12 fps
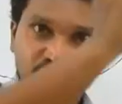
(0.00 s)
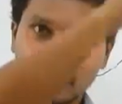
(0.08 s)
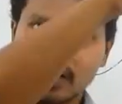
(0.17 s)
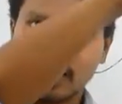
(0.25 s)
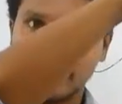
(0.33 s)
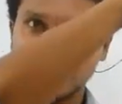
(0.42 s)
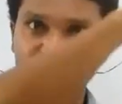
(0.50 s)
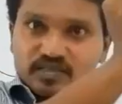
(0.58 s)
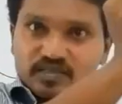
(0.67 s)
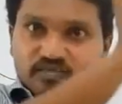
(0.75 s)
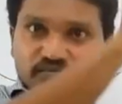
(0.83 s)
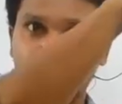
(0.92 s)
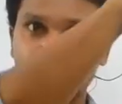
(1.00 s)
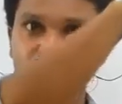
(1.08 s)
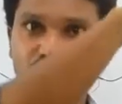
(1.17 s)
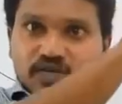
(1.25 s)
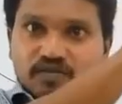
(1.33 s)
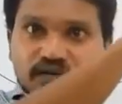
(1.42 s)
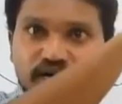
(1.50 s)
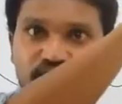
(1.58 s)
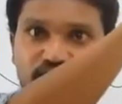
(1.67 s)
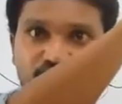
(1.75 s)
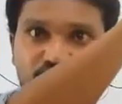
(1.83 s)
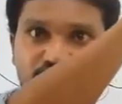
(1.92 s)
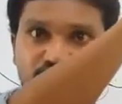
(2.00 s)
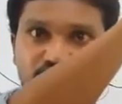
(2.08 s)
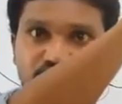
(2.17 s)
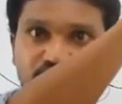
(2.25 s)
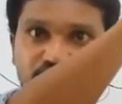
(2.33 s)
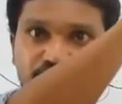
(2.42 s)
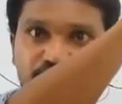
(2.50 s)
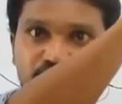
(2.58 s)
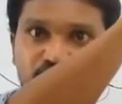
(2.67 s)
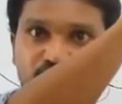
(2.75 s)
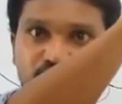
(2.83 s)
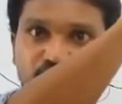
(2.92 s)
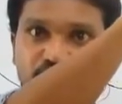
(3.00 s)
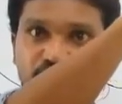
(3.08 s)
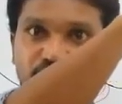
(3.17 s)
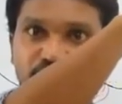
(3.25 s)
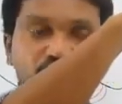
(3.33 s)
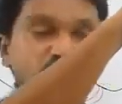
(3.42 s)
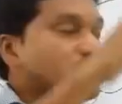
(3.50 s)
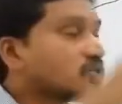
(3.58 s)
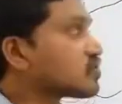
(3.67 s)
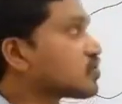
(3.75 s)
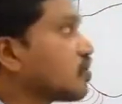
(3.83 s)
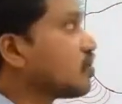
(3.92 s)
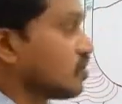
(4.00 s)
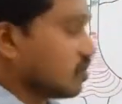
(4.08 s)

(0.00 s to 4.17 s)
gyrus, formation of gyrus like this, right? So